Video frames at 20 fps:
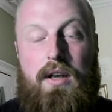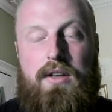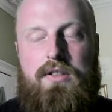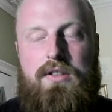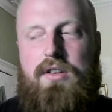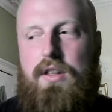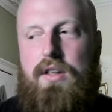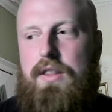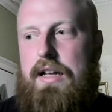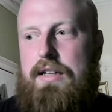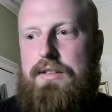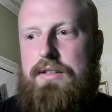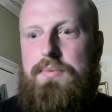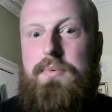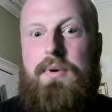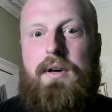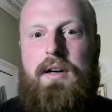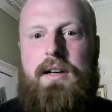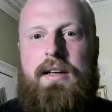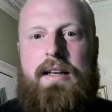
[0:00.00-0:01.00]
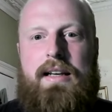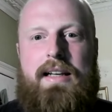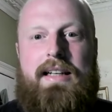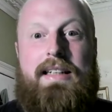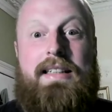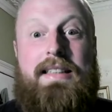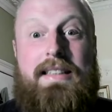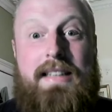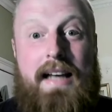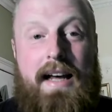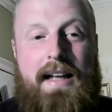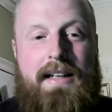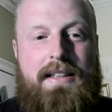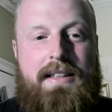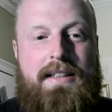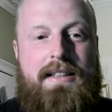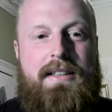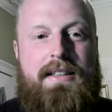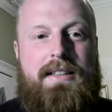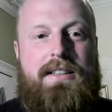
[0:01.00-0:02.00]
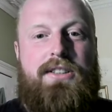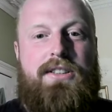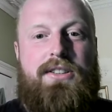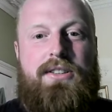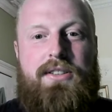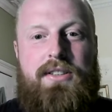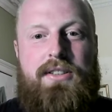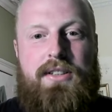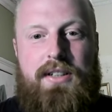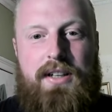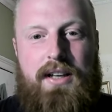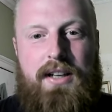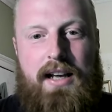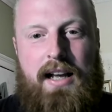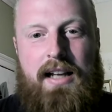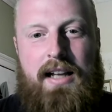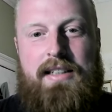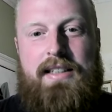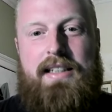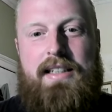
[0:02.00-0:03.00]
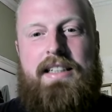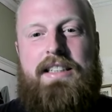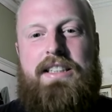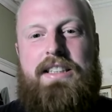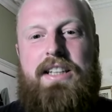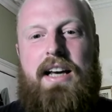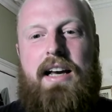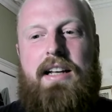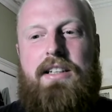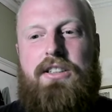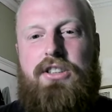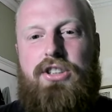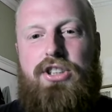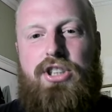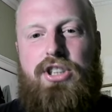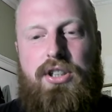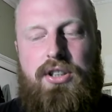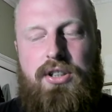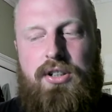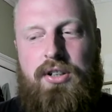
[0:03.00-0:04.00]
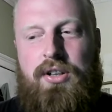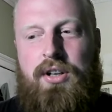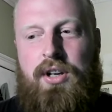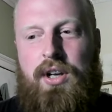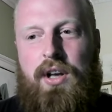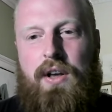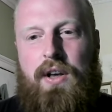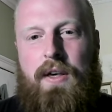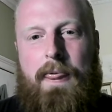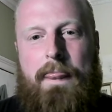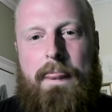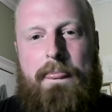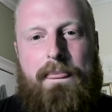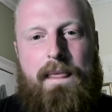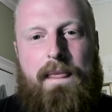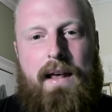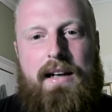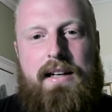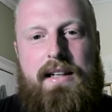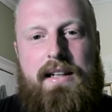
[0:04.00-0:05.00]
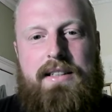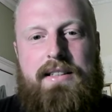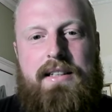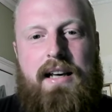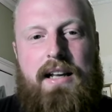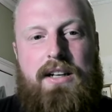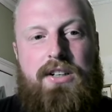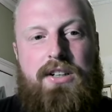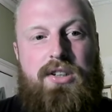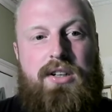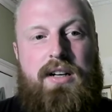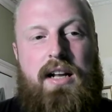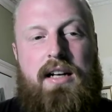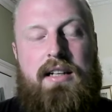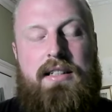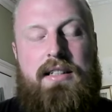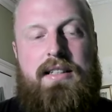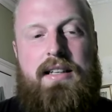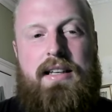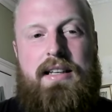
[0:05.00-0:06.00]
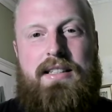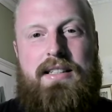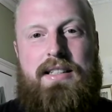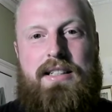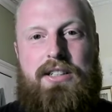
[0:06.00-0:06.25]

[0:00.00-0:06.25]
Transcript: So that's why intent and intention and intentionality is